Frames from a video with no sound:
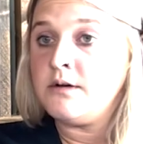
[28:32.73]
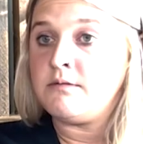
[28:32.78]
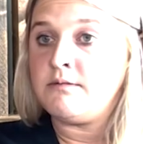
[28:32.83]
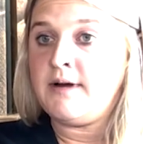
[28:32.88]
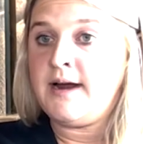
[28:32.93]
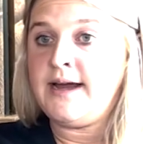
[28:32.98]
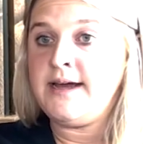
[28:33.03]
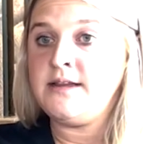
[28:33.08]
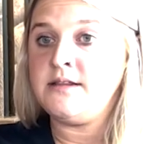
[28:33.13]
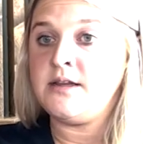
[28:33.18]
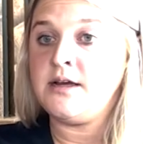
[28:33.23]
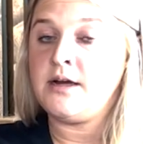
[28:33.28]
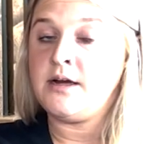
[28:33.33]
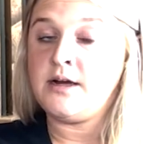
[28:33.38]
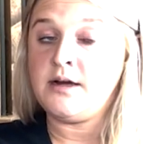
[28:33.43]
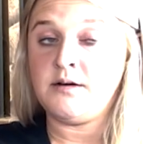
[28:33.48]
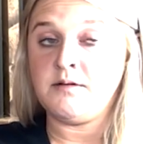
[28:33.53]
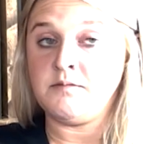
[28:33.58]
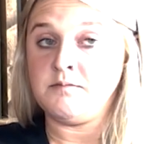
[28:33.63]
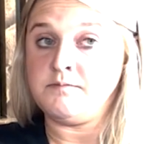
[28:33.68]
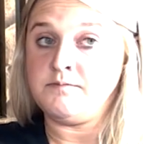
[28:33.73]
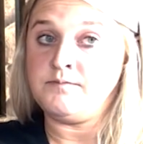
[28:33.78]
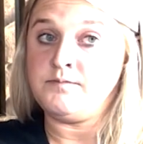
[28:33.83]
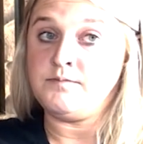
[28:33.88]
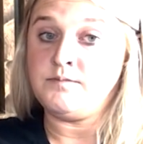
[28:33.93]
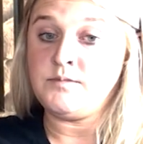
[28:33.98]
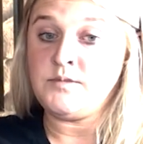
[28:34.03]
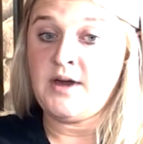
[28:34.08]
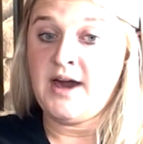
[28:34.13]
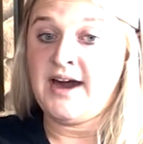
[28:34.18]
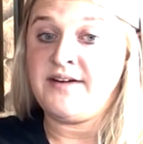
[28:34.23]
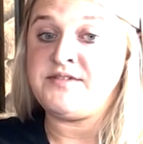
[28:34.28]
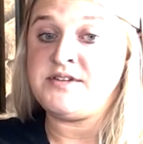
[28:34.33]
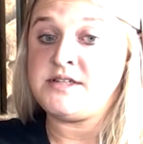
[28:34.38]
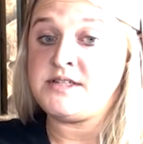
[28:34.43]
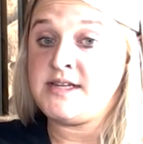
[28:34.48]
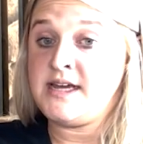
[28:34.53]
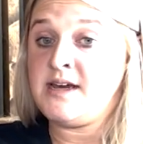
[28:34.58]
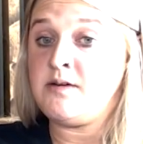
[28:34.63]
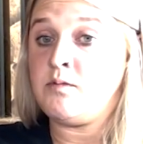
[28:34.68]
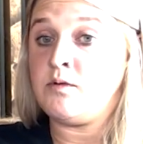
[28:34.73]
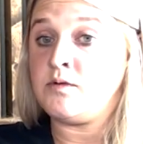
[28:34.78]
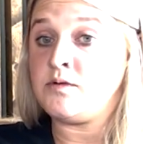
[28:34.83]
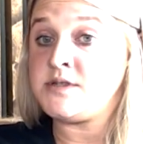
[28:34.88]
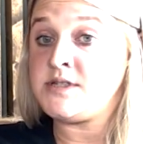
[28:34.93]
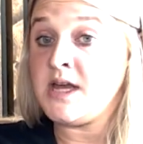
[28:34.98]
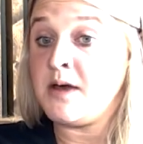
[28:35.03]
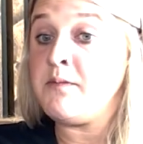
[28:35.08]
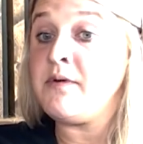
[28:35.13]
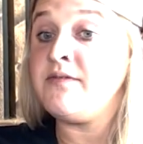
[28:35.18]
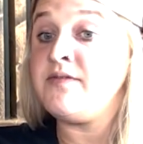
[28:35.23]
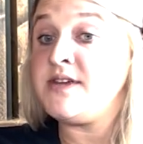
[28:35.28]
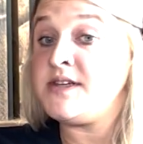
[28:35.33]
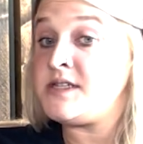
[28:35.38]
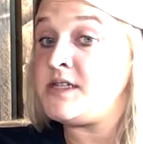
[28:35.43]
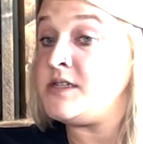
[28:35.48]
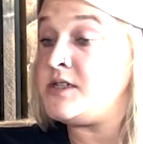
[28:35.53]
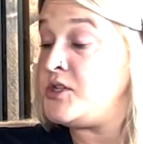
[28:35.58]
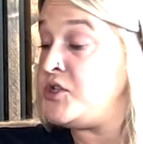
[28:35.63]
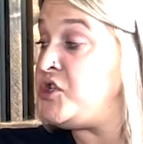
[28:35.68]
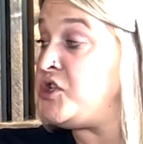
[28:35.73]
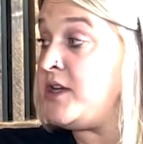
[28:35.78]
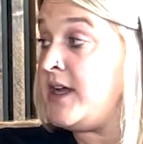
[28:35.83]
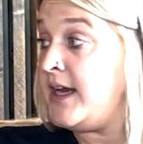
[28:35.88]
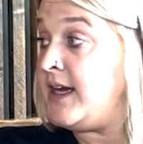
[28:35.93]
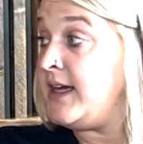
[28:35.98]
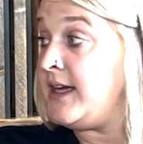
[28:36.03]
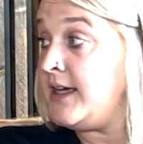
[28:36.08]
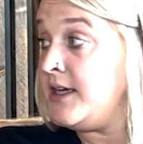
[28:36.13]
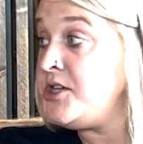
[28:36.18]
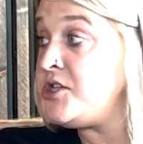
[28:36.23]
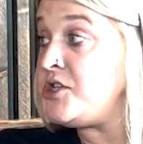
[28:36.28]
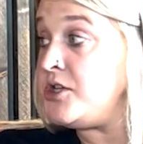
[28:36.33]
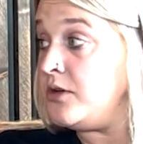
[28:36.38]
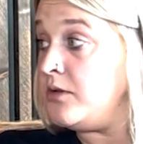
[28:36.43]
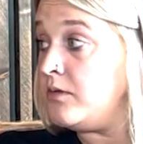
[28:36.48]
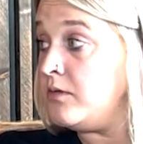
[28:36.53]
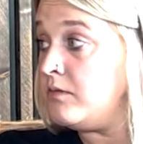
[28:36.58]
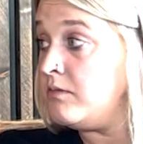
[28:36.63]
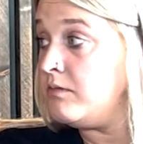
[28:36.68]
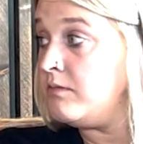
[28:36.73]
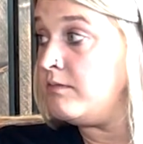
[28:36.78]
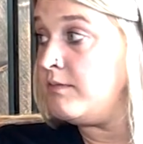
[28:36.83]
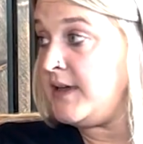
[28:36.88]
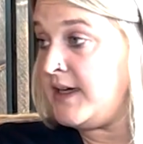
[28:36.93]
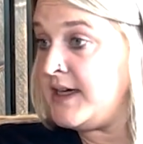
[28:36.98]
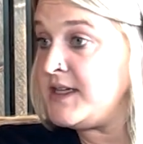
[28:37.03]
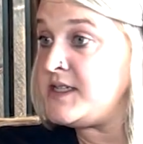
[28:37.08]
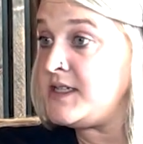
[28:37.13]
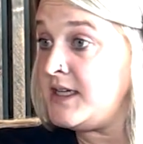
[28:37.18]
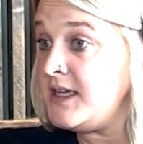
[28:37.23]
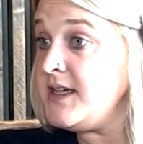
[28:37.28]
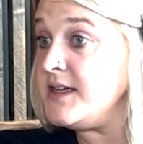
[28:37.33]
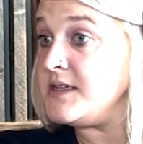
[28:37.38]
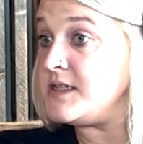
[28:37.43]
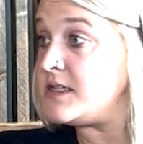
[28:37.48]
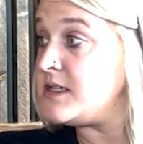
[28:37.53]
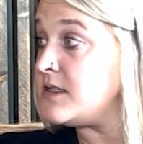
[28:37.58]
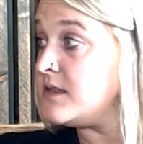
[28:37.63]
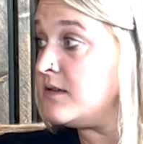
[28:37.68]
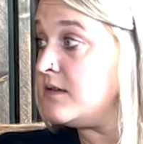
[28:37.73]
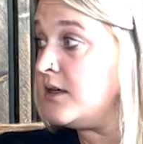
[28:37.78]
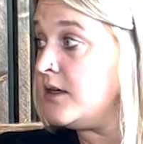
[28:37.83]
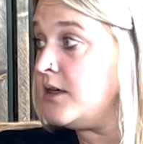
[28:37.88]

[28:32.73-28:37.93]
right, you have to say, well, some of this is a genetic issue, because it is.